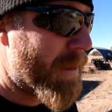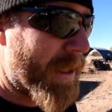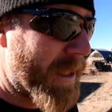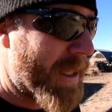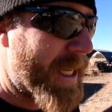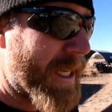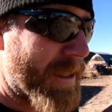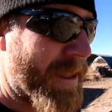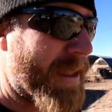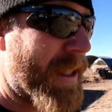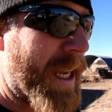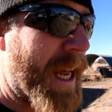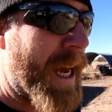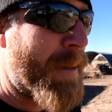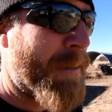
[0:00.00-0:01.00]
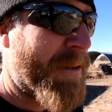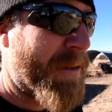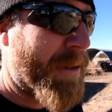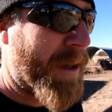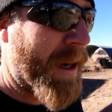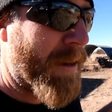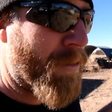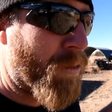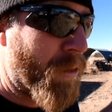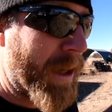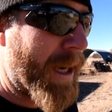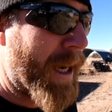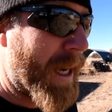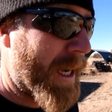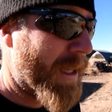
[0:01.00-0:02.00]
Texas line before I
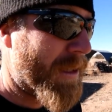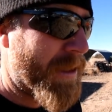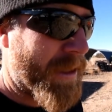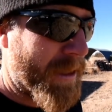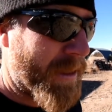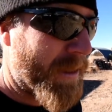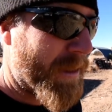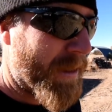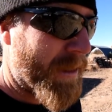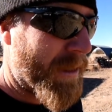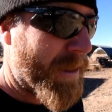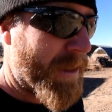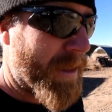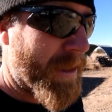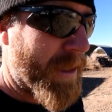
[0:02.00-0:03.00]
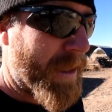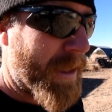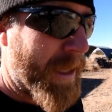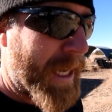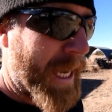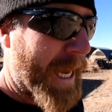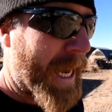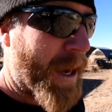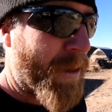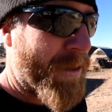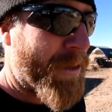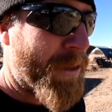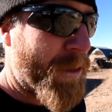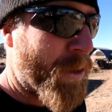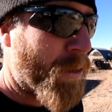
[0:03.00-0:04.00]
realized how
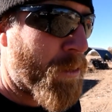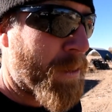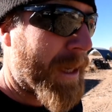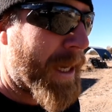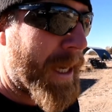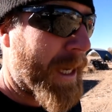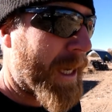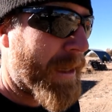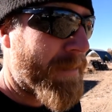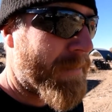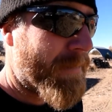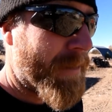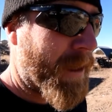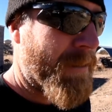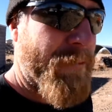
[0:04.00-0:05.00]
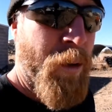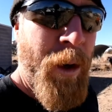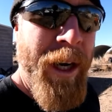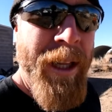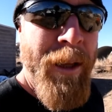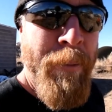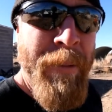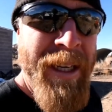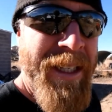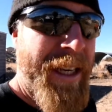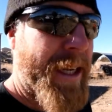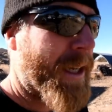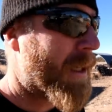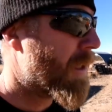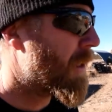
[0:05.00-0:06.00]
to avoid the missing.